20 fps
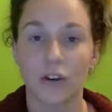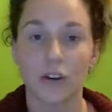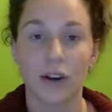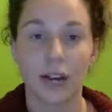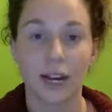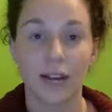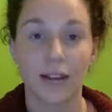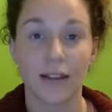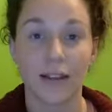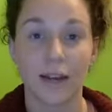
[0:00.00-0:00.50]

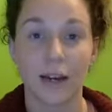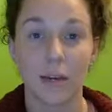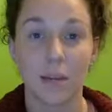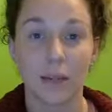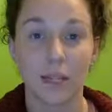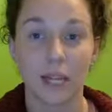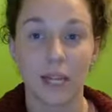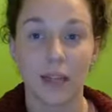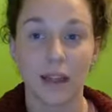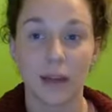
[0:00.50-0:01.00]
creating the
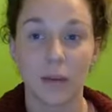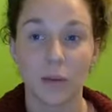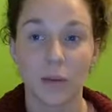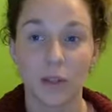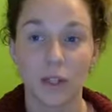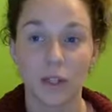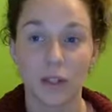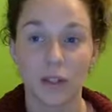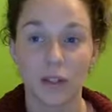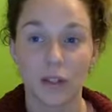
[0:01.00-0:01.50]
company, they
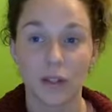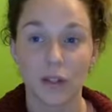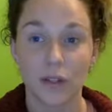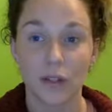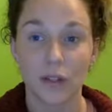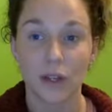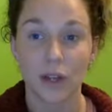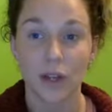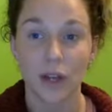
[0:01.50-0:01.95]
wanted to